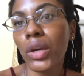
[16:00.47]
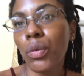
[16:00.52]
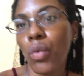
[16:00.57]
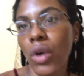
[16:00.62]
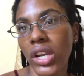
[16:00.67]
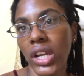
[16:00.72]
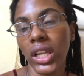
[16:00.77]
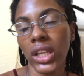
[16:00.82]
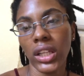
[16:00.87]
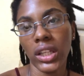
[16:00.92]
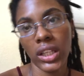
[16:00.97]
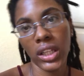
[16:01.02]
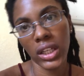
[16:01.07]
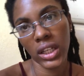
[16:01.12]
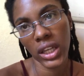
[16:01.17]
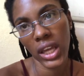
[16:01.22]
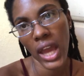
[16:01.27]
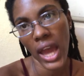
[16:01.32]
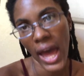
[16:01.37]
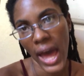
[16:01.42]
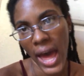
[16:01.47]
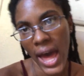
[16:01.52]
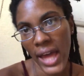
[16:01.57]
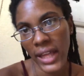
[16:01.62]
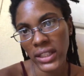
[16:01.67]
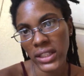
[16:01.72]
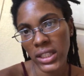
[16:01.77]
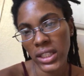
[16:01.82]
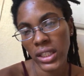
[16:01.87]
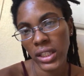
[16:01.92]
want to look
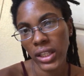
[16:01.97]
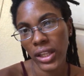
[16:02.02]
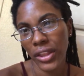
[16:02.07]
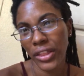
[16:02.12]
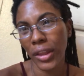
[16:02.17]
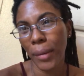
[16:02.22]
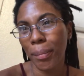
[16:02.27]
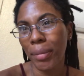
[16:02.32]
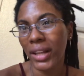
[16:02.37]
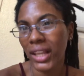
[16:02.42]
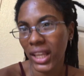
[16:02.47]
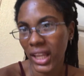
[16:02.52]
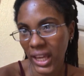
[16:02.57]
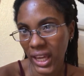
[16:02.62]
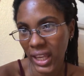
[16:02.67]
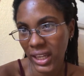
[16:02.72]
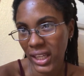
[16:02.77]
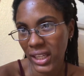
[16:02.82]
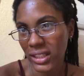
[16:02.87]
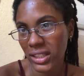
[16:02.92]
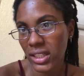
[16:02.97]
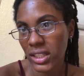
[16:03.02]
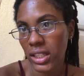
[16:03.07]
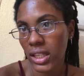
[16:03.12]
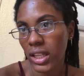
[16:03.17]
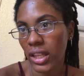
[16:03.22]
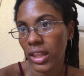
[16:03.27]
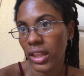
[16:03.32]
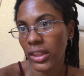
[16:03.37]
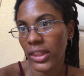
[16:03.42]
at the planets
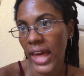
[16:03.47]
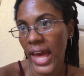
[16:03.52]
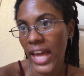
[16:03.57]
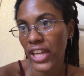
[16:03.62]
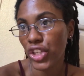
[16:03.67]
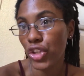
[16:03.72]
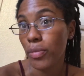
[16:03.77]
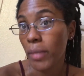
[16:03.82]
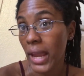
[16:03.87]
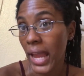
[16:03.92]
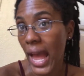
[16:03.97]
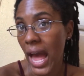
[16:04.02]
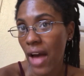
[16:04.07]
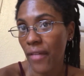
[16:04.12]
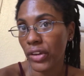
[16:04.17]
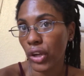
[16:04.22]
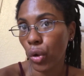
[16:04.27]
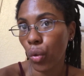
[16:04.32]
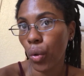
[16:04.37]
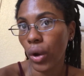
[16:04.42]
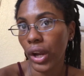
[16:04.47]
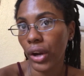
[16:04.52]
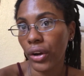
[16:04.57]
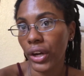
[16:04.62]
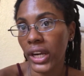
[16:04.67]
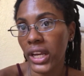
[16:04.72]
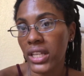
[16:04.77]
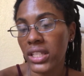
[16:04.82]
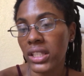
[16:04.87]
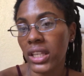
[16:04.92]
that you may have in
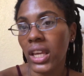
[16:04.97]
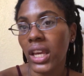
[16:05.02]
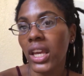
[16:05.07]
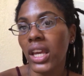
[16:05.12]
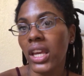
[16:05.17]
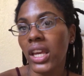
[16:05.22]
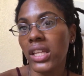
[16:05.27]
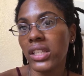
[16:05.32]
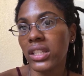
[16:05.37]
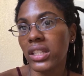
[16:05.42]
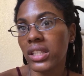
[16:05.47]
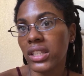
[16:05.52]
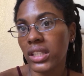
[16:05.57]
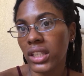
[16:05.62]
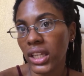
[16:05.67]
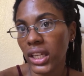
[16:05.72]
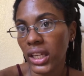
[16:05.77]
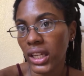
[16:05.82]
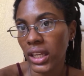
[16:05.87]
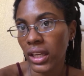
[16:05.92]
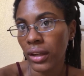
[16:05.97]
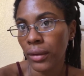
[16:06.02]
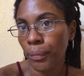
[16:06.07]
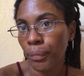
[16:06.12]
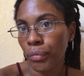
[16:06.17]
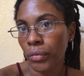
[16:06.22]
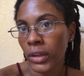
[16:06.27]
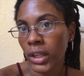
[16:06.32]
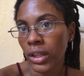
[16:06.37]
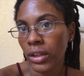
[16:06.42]
Aquarius and see
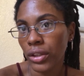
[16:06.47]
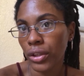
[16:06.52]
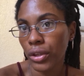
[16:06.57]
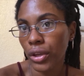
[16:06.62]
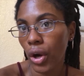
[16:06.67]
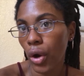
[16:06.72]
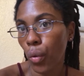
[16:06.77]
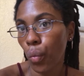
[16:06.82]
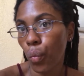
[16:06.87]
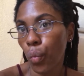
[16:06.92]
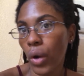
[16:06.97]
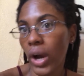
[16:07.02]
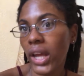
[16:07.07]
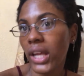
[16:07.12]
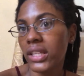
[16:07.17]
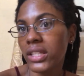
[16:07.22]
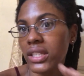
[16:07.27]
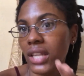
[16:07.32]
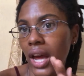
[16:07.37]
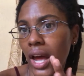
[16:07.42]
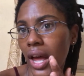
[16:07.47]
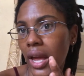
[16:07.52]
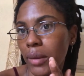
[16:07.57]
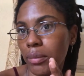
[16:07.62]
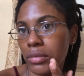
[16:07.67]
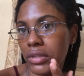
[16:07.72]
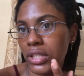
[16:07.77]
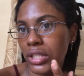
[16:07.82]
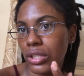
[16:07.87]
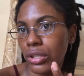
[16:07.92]
what is time
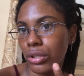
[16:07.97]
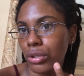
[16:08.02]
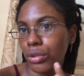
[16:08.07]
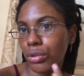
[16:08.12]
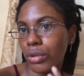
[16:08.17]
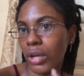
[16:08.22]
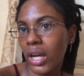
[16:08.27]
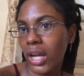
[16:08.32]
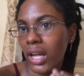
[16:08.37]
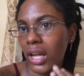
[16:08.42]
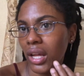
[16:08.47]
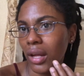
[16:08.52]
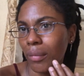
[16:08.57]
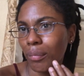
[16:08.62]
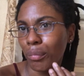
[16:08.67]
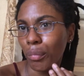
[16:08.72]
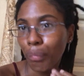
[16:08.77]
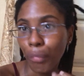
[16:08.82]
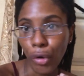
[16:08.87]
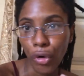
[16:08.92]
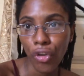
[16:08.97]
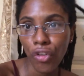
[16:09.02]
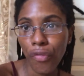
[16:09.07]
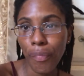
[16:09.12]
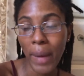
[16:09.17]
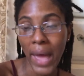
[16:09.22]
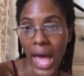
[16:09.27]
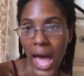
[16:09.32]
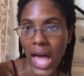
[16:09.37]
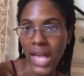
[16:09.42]
to move
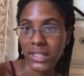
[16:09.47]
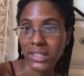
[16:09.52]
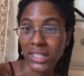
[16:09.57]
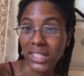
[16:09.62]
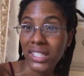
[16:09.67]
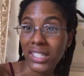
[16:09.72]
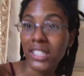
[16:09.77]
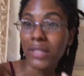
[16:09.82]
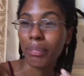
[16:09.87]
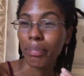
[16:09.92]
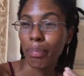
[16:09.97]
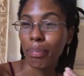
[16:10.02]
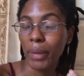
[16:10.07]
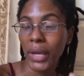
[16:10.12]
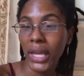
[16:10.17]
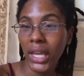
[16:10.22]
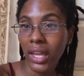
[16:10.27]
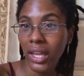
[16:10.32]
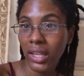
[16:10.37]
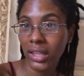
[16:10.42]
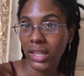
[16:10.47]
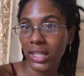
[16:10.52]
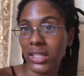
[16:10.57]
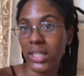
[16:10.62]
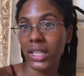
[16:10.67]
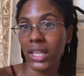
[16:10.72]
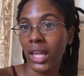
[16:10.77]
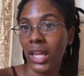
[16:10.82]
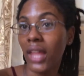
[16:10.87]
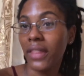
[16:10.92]
past. This is big. This
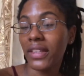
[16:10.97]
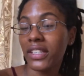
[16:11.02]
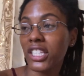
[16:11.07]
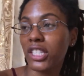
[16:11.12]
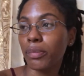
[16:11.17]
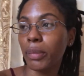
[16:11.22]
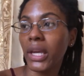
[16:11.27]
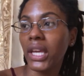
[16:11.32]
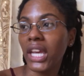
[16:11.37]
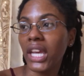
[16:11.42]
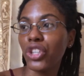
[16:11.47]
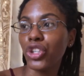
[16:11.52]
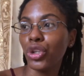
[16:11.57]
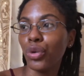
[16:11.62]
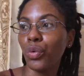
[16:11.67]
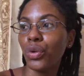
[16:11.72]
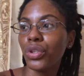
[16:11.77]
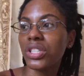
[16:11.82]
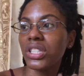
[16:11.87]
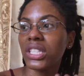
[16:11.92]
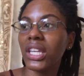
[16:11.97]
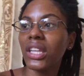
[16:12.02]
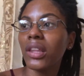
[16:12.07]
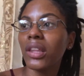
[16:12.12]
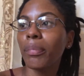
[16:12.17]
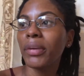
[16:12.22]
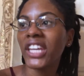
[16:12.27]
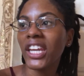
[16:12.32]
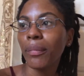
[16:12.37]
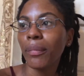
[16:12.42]
is big, and you will see the
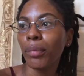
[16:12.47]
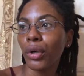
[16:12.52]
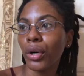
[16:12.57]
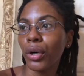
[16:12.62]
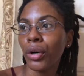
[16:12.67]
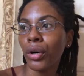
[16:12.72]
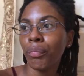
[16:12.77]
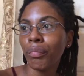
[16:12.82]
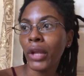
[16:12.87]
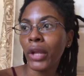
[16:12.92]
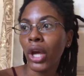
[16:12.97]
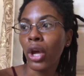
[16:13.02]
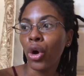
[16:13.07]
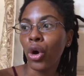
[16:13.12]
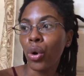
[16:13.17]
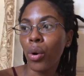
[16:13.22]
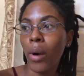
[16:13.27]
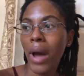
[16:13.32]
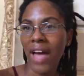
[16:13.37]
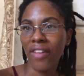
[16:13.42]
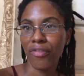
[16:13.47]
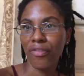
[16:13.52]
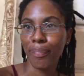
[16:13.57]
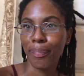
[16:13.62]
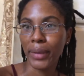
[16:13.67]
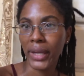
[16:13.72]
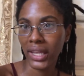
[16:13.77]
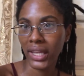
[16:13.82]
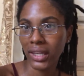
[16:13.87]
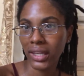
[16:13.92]
people who have
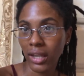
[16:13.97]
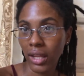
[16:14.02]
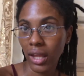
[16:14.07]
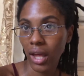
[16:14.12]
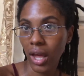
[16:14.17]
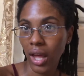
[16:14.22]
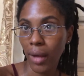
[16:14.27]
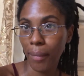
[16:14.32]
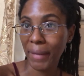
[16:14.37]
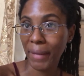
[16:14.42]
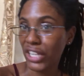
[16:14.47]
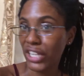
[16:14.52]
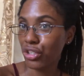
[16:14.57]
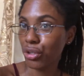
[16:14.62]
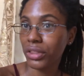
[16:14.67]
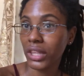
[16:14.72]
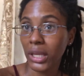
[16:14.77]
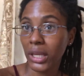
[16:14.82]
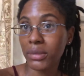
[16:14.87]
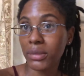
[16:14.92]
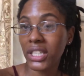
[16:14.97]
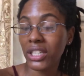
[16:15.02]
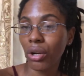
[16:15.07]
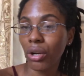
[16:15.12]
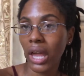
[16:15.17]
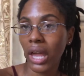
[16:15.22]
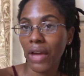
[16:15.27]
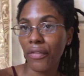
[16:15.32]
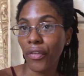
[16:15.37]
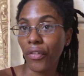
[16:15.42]
been major themes in your
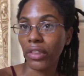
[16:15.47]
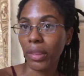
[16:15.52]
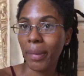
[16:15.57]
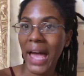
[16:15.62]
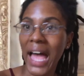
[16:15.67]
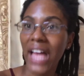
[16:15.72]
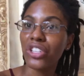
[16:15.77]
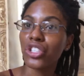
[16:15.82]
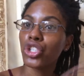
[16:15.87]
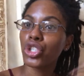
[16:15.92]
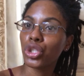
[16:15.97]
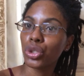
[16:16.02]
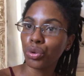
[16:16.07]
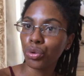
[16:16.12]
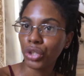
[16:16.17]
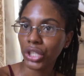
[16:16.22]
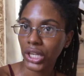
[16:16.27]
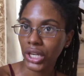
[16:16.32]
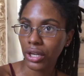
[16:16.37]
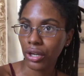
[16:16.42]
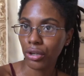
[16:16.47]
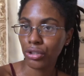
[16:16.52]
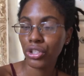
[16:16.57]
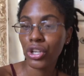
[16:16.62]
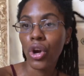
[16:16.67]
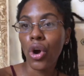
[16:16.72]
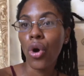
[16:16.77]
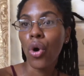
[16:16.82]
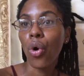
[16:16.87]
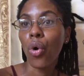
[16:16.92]
life over the past 2 years
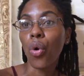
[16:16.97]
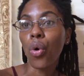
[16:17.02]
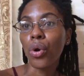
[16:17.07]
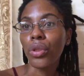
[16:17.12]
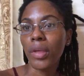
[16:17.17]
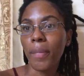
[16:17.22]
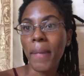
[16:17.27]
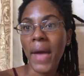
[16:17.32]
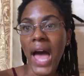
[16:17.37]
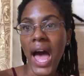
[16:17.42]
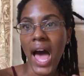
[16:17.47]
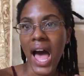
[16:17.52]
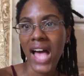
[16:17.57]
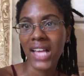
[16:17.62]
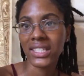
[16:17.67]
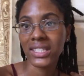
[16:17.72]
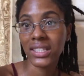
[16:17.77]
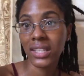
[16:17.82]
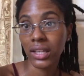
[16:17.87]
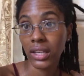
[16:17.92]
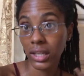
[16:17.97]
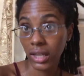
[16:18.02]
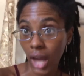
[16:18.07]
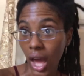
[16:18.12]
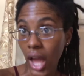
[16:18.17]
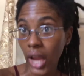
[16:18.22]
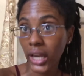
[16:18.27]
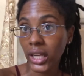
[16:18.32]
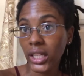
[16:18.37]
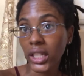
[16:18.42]
or the past
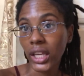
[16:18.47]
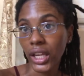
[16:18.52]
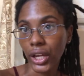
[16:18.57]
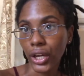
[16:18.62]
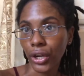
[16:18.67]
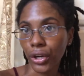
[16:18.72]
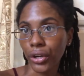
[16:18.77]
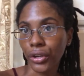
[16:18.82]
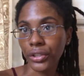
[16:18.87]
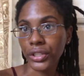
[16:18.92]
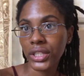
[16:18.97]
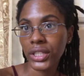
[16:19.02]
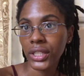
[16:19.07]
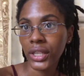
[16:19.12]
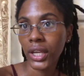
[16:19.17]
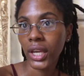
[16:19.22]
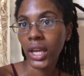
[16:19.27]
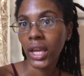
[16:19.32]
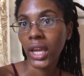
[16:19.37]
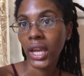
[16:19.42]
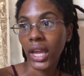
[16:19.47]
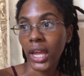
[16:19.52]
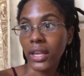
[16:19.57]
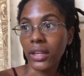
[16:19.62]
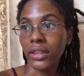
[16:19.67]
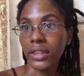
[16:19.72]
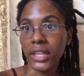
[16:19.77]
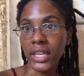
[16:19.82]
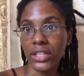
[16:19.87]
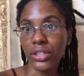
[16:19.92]
9 years.
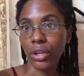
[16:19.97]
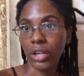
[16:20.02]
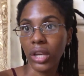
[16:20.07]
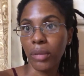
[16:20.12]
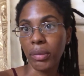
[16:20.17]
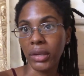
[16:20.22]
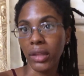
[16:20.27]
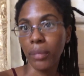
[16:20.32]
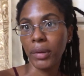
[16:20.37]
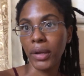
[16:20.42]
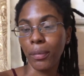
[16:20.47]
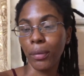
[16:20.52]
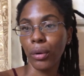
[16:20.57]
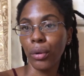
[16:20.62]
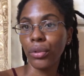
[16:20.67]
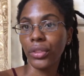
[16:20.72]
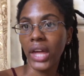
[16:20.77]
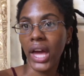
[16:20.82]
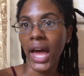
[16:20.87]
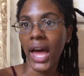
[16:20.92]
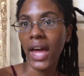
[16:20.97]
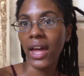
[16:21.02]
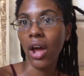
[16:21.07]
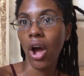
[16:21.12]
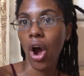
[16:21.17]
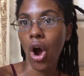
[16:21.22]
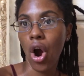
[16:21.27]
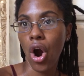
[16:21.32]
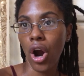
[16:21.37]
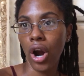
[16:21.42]
And these are going to be the people that
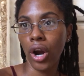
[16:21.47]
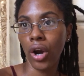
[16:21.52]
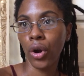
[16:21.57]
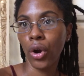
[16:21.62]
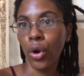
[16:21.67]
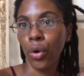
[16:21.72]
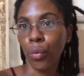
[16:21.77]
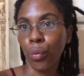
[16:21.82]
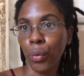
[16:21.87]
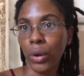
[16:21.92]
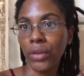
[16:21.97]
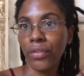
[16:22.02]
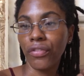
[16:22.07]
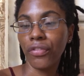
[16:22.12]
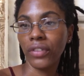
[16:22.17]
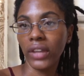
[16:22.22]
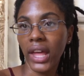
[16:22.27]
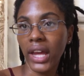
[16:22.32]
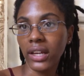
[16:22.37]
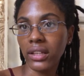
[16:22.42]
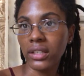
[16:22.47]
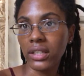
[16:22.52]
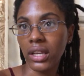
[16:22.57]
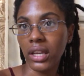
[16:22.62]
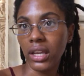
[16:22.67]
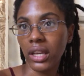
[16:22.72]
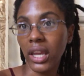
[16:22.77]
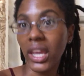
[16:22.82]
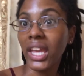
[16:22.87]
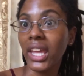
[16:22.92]
are
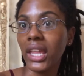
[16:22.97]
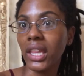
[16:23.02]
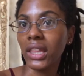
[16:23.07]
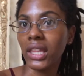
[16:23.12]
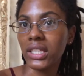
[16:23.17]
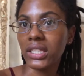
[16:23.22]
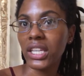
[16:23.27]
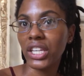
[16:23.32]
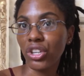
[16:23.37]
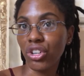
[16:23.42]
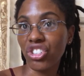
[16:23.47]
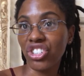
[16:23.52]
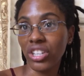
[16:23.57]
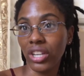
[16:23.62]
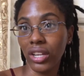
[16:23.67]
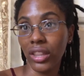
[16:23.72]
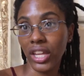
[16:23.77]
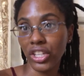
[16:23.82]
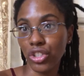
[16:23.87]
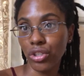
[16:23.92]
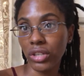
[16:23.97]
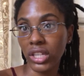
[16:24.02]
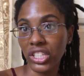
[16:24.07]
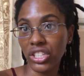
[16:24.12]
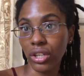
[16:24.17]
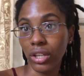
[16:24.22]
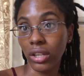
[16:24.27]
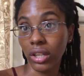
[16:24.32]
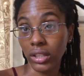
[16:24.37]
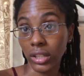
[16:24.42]
reflecting in this energy that you need
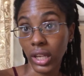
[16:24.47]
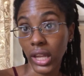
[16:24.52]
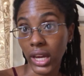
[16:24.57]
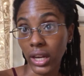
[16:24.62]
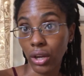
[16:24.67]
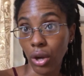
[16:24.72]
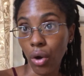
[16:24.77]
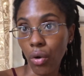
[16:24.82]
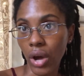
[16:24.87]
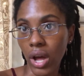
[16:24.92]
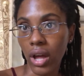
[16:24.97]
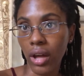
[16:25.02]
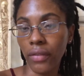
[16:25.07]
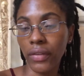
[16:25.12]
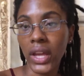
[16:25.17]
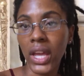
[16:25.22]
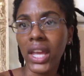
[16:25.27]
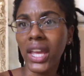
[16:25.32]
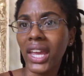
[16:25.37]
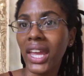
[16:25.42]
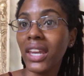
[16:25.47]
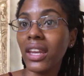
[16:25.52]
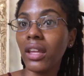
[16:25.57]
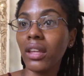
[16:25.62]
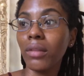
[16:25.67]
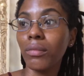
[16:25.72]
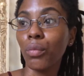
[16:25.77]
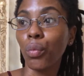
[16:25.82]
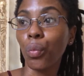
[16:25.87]
to let go of. And it